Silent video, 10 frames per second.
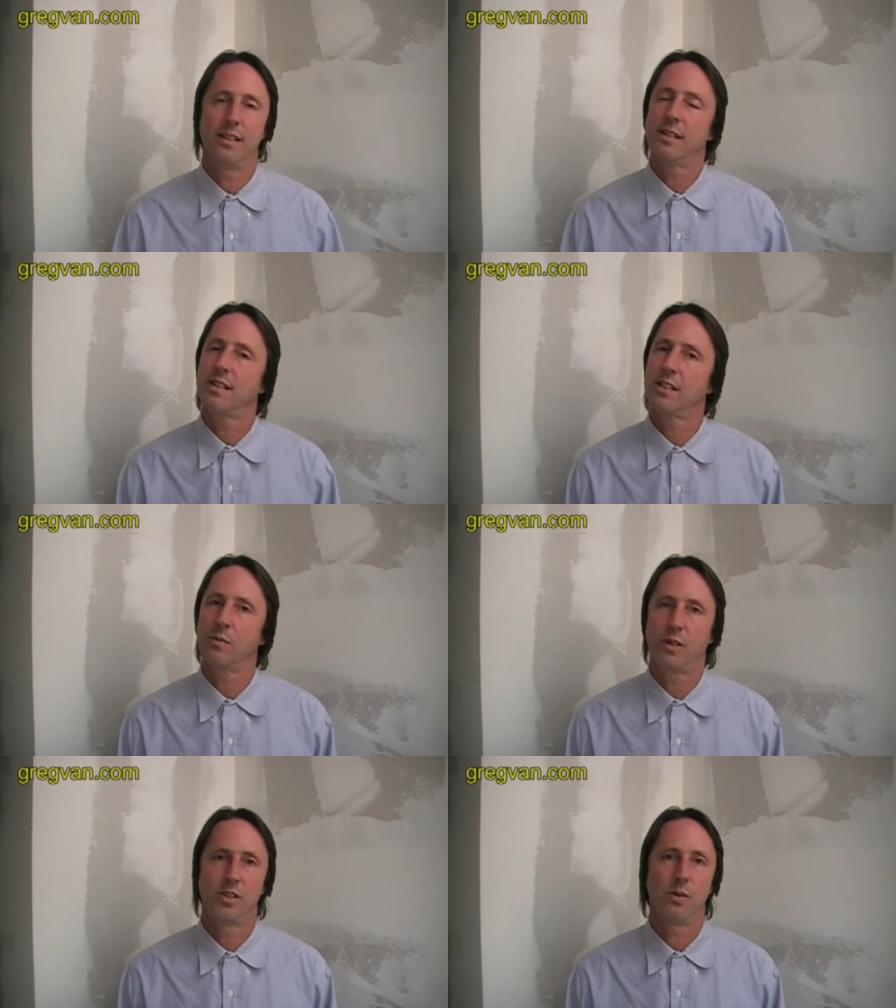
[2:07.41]
This
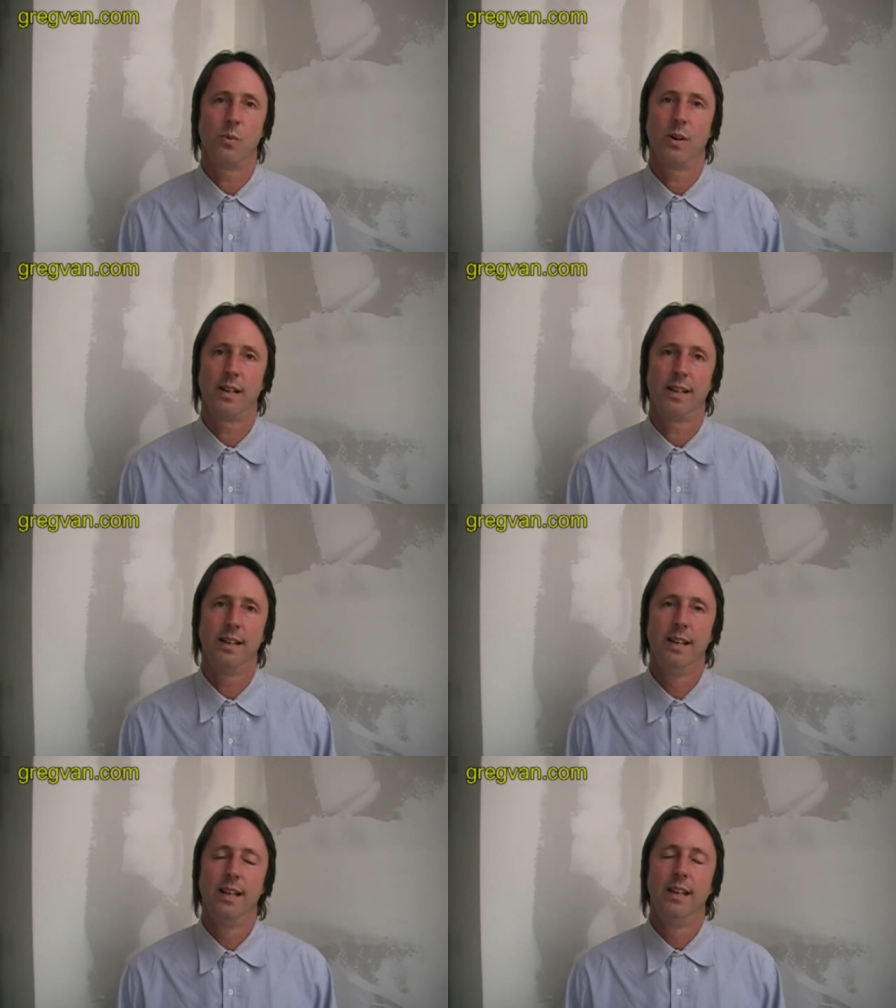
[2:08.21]
isn't what you want to
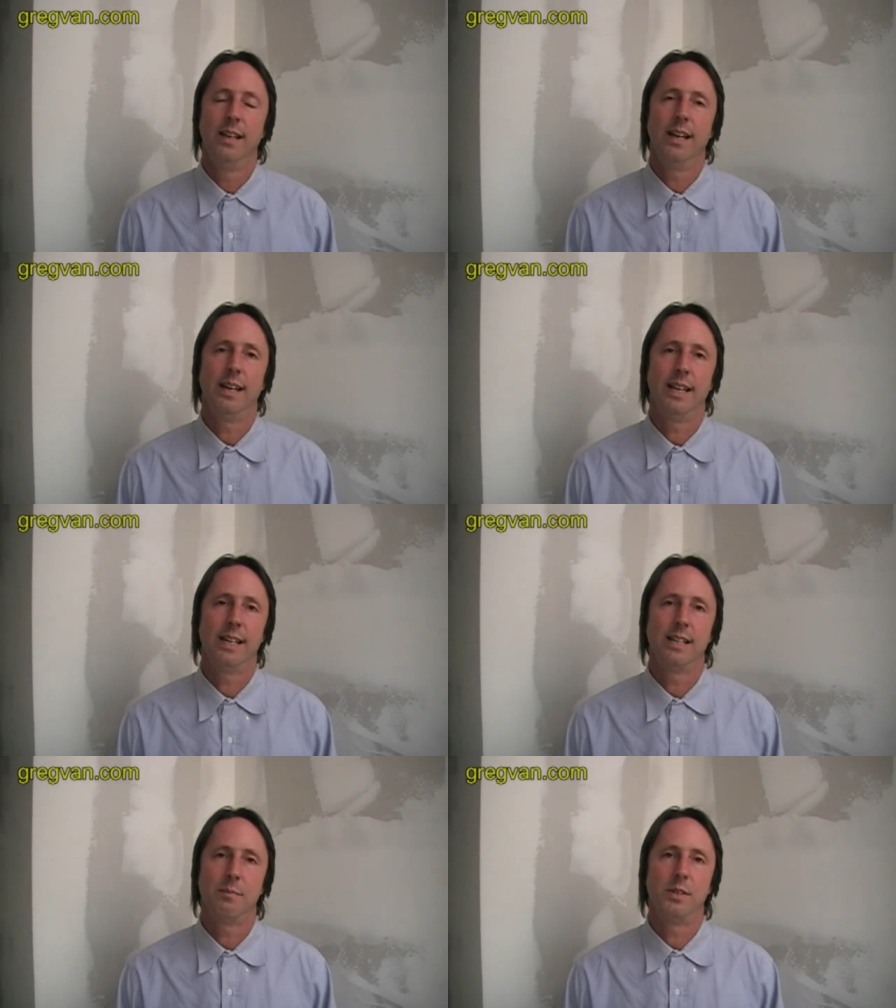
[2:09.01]
uh,
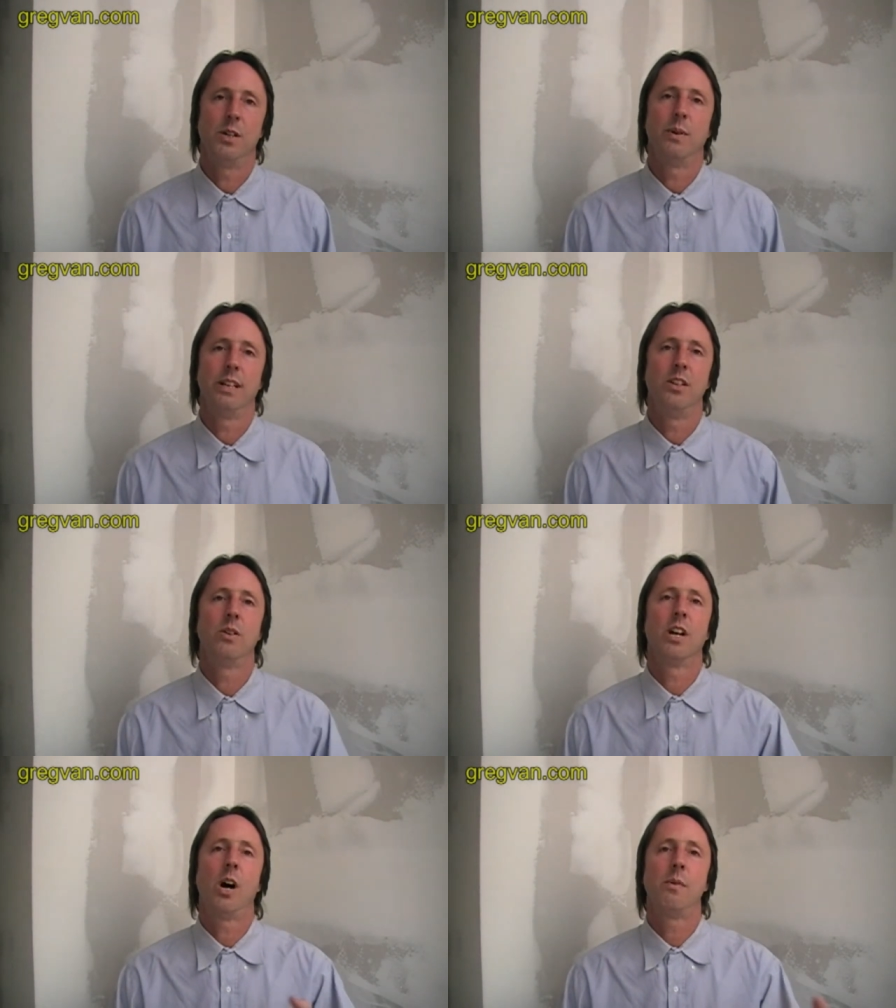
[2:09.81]
end up doing. You
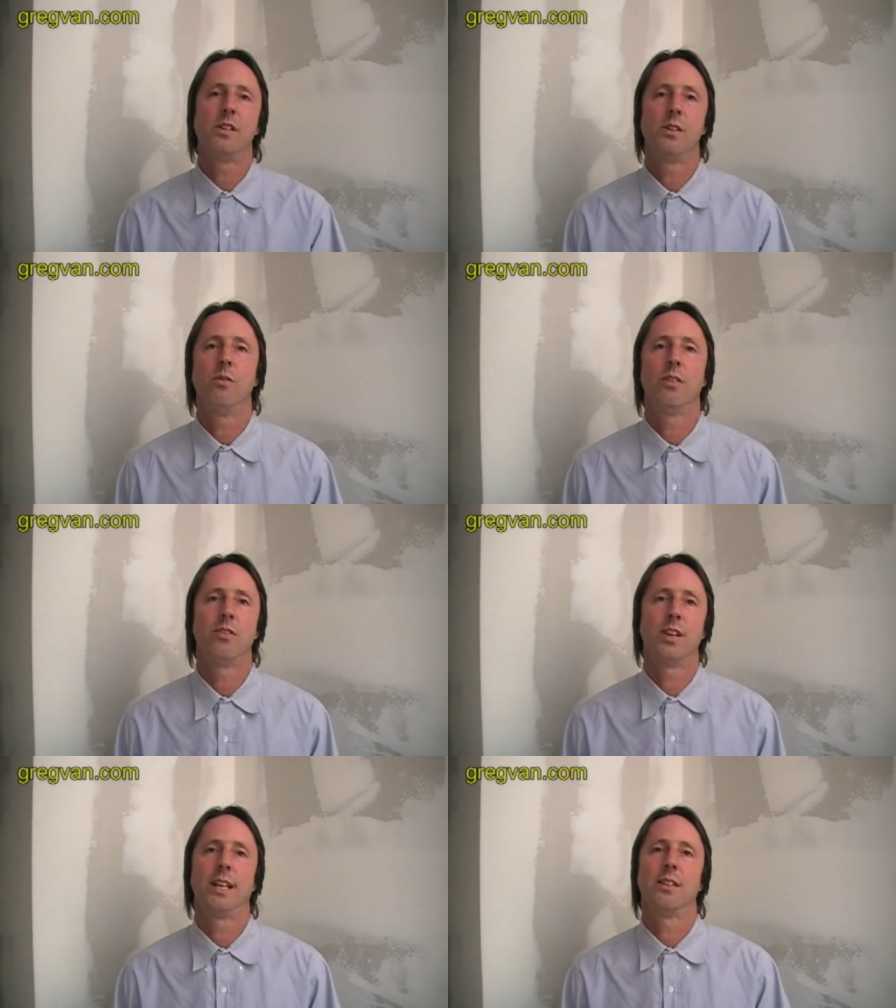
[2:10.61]
can always do the
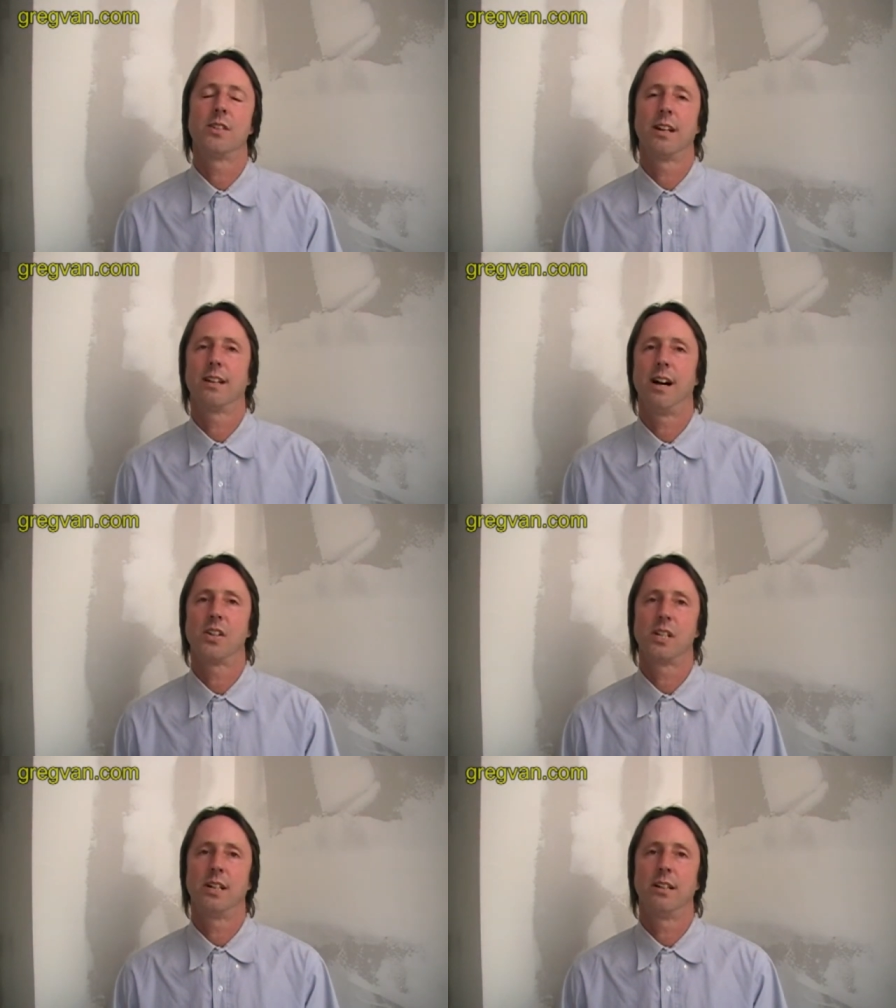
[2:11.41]
thing that's going to
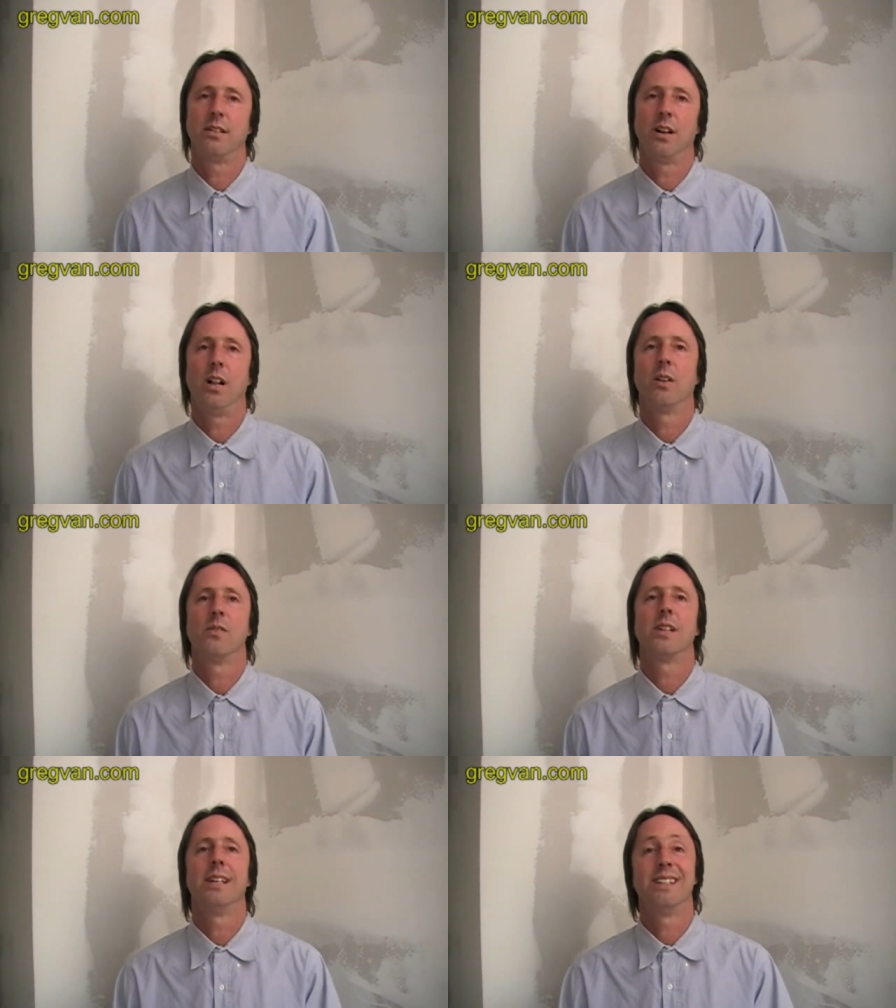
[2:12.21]
cost
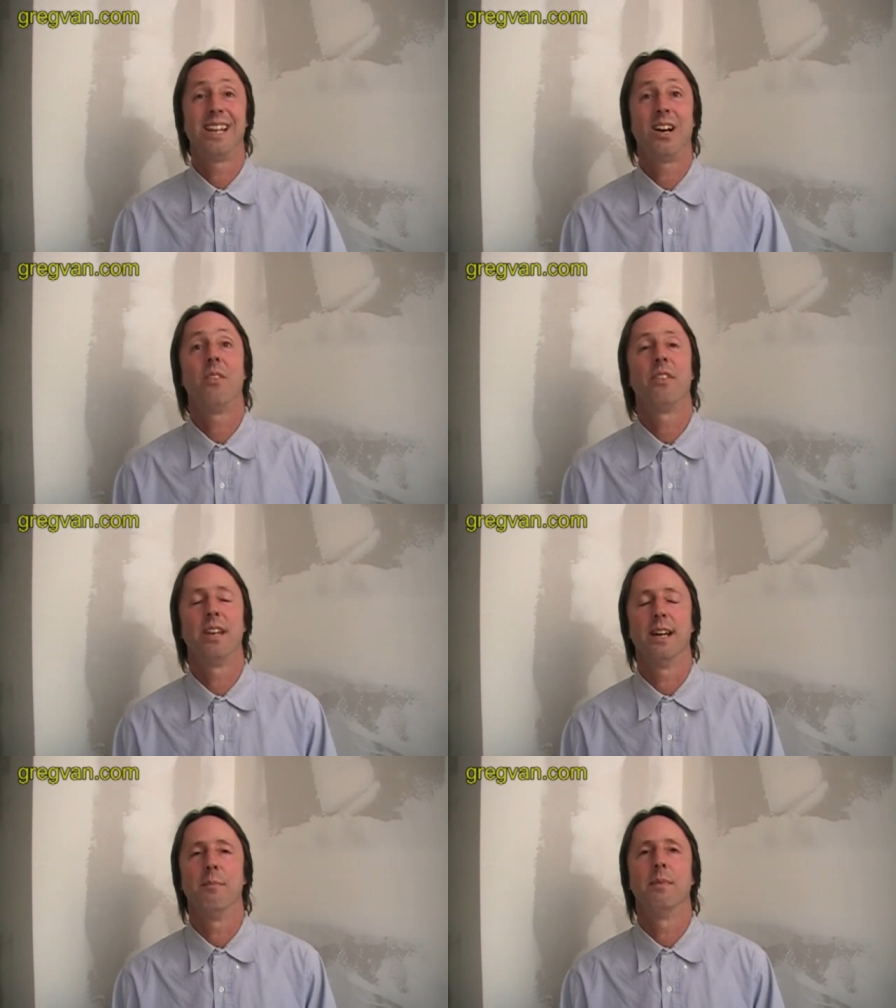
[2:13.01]
$100 and tell
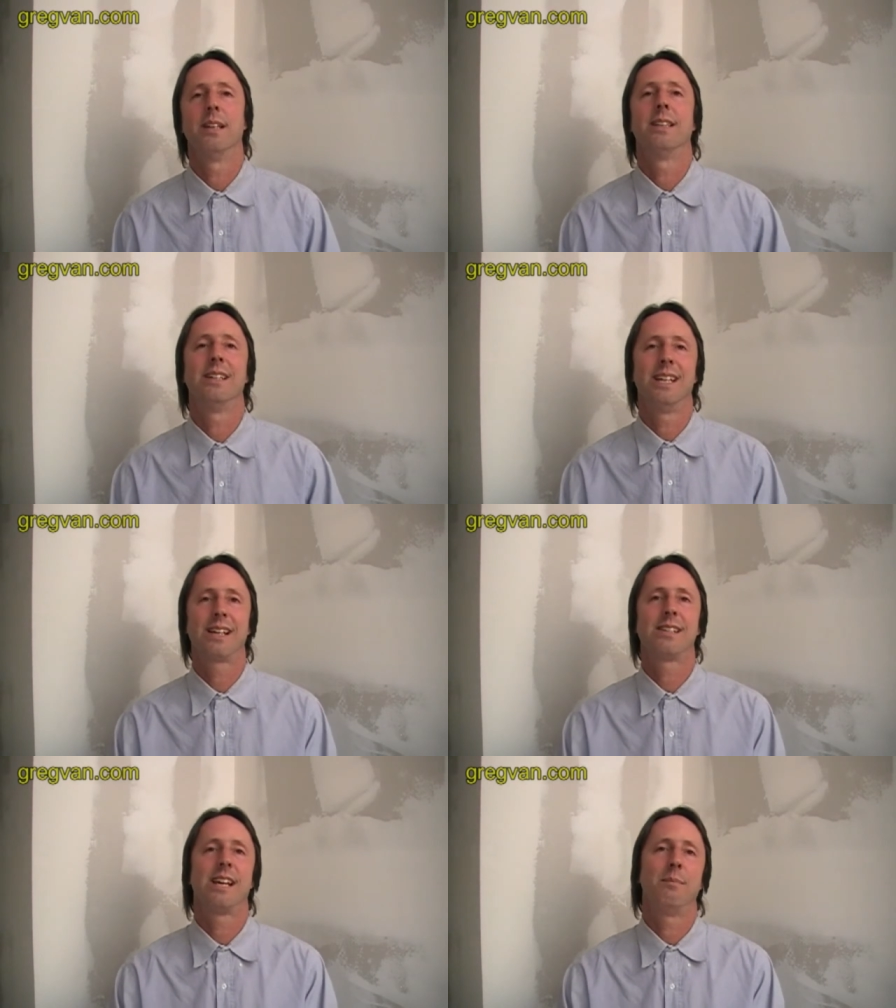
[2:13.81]
them that the
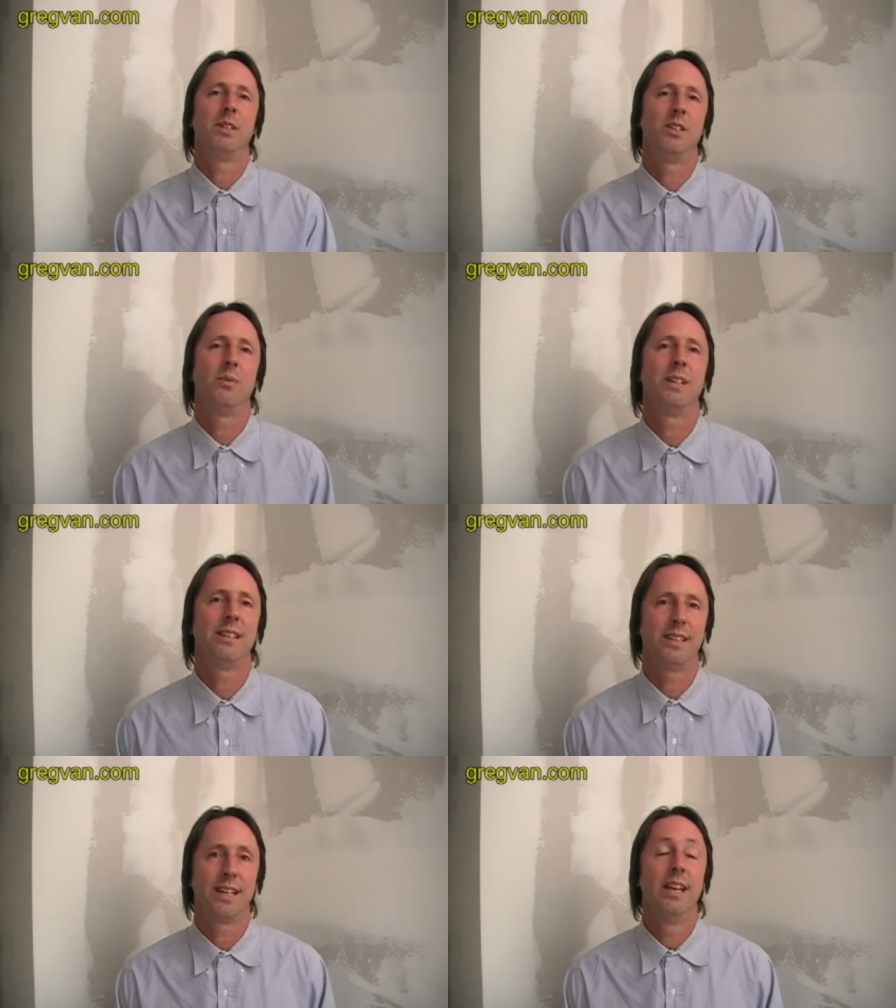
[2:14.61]
next time you do
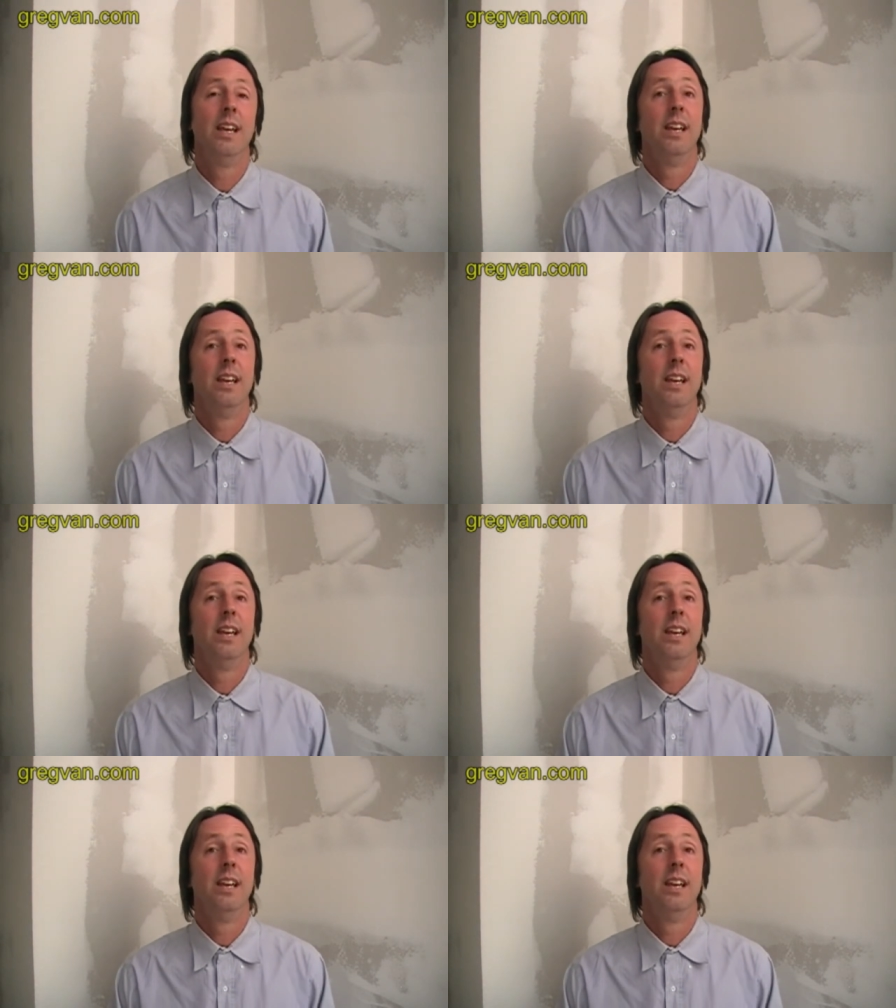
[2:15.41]
anything,